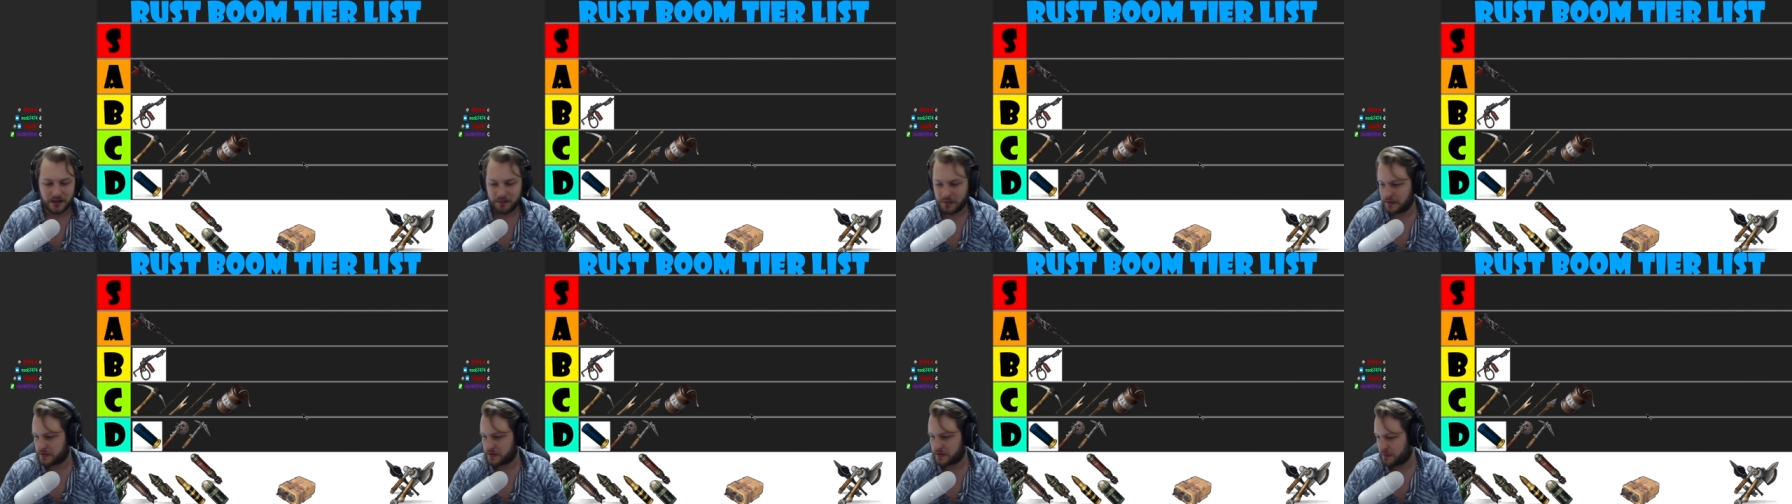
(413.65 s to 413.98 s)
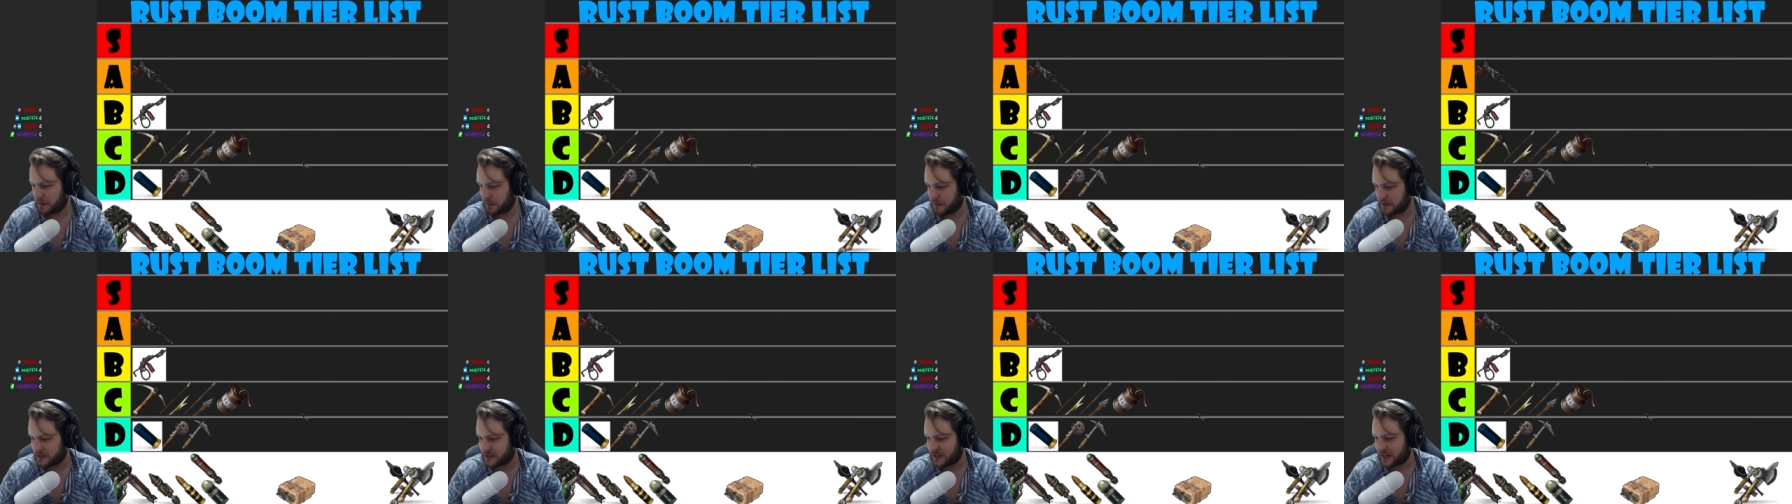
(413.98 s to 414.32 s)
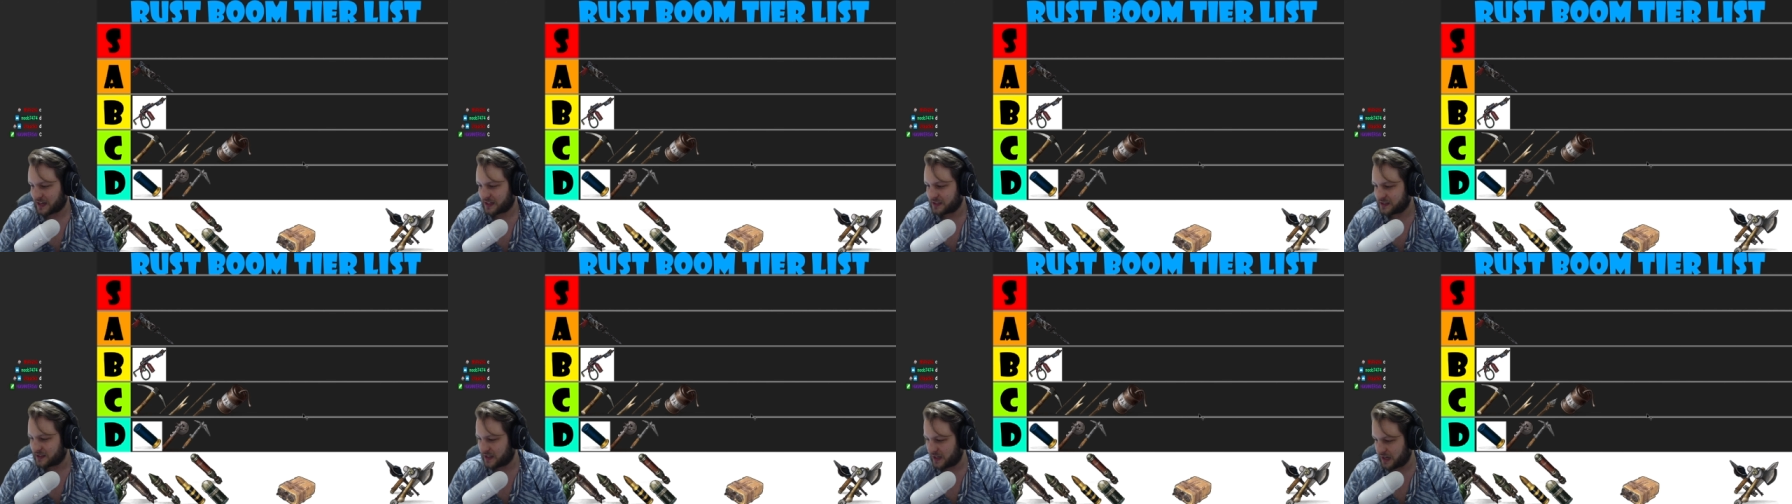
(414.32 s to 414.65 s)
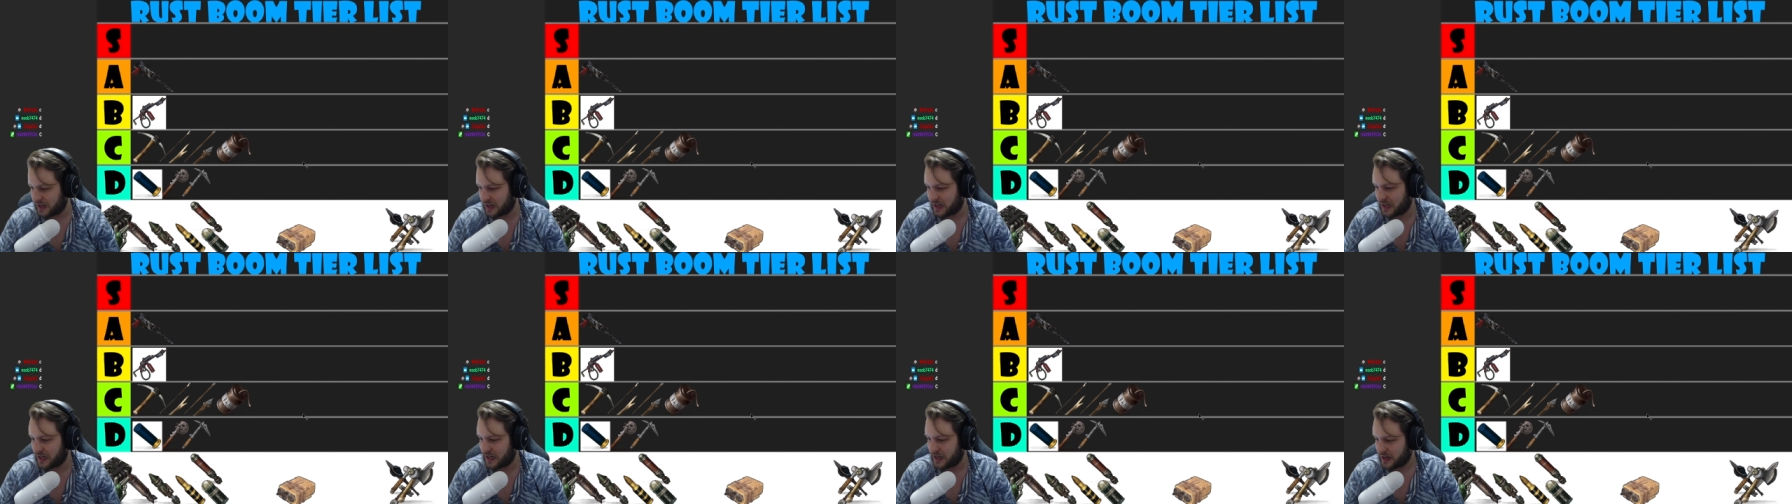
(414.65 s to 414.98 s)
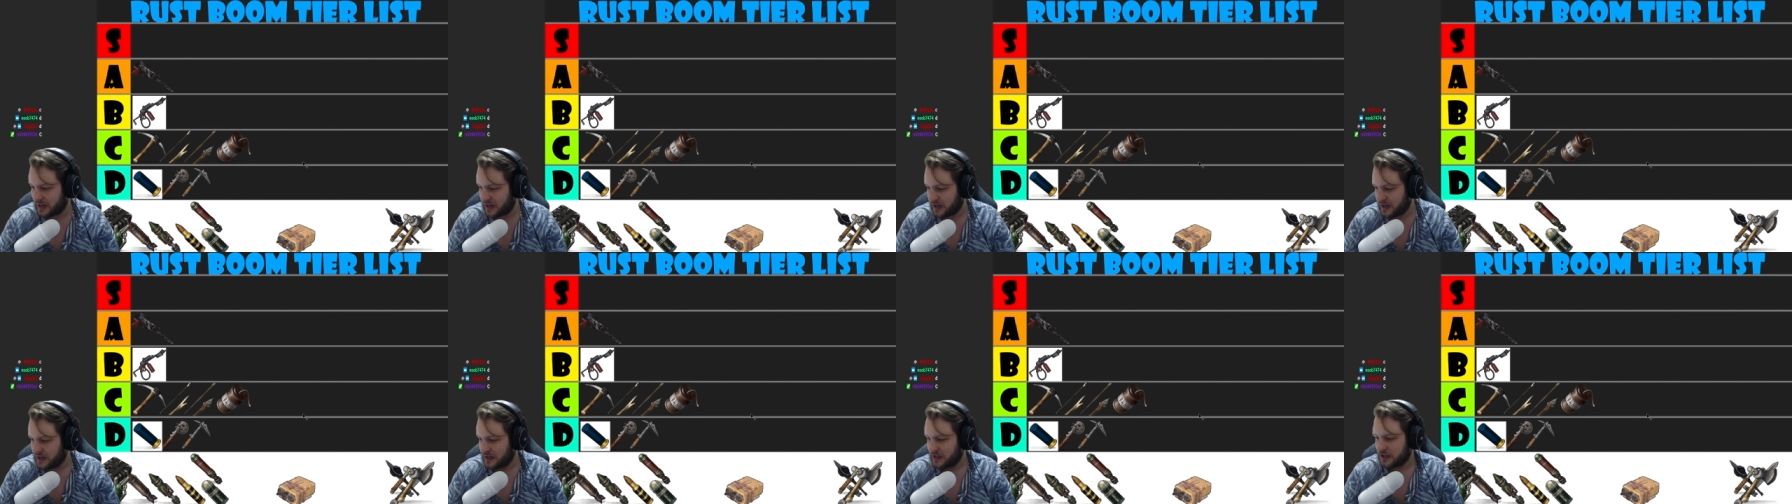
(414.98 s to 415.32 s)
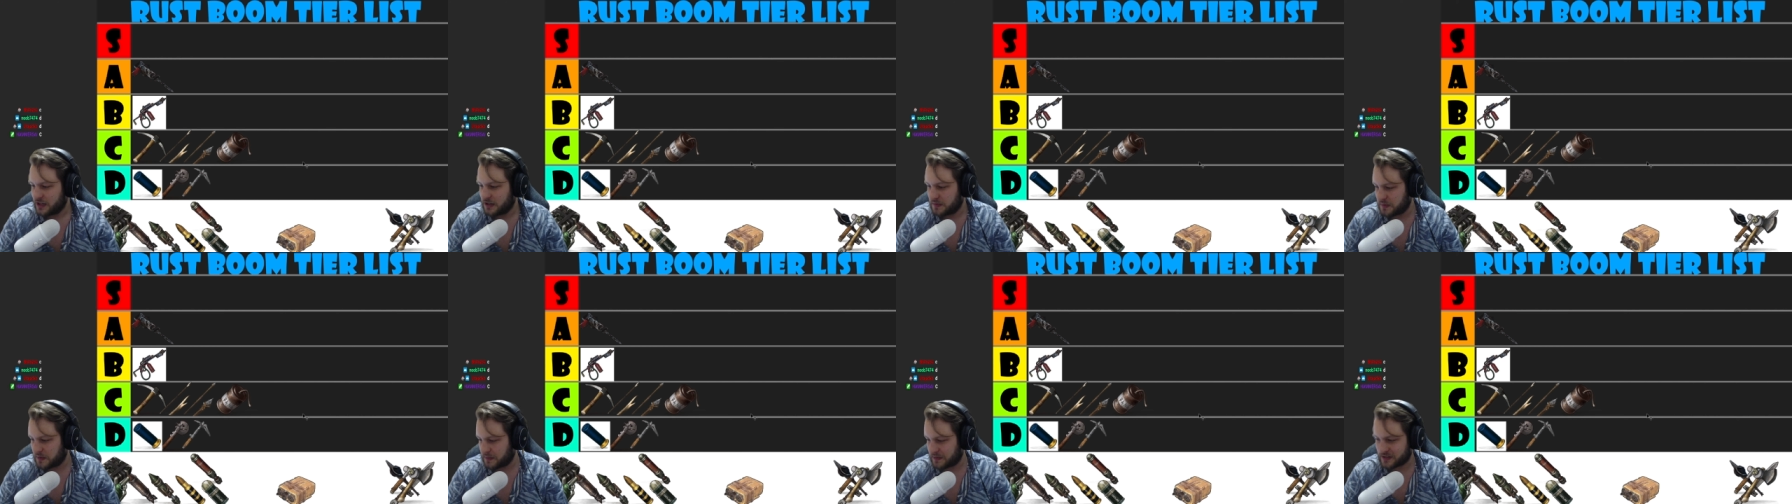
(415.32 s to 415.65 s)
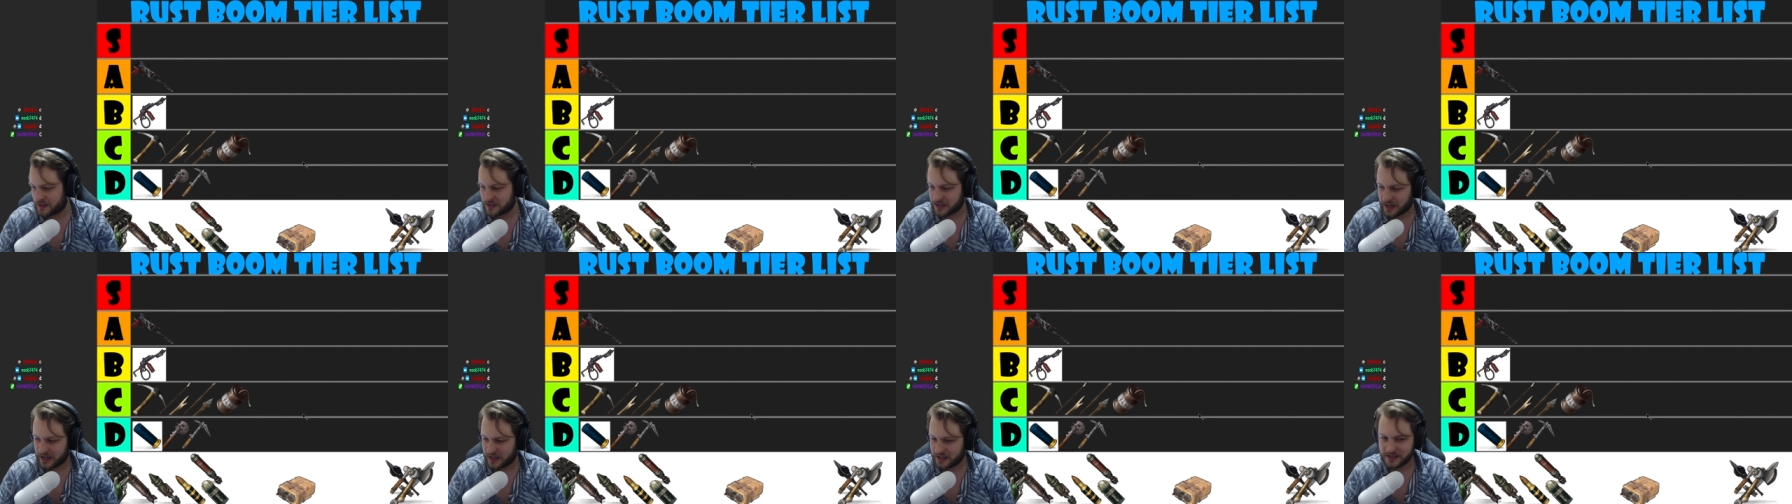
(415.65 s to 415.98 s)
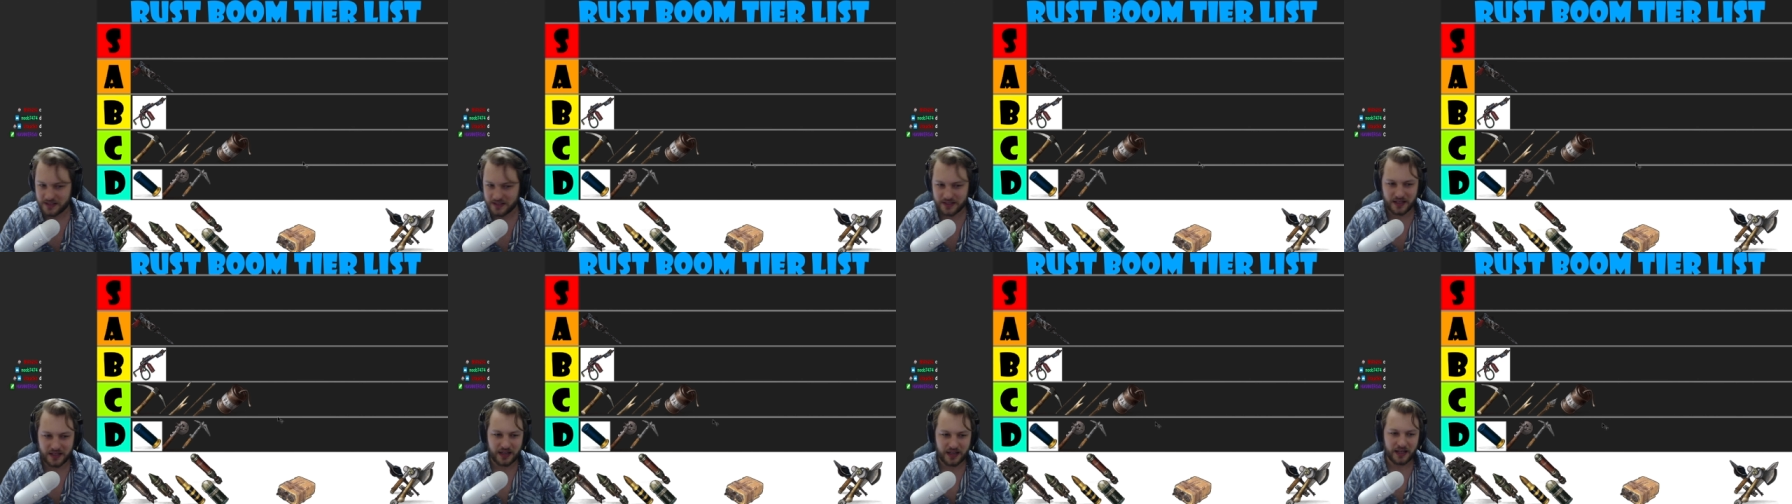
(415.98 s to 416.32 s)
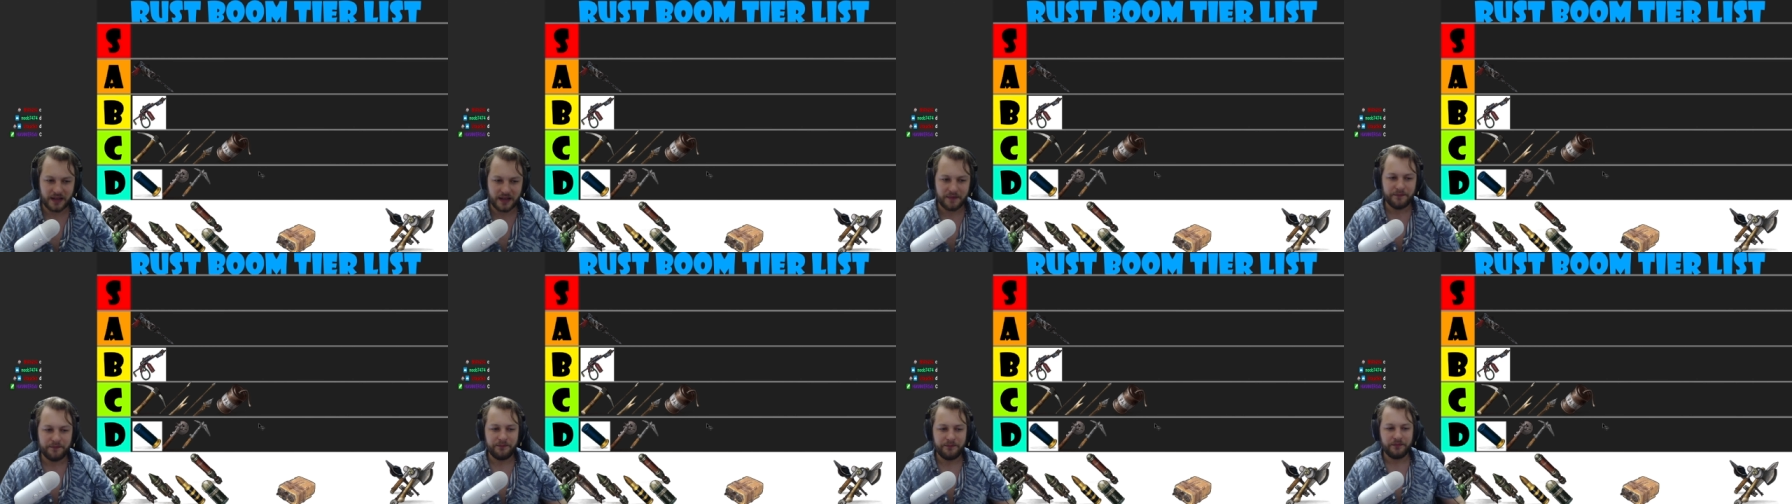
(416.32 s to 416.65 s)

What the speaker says: Some people are saying D. Some people are saying C.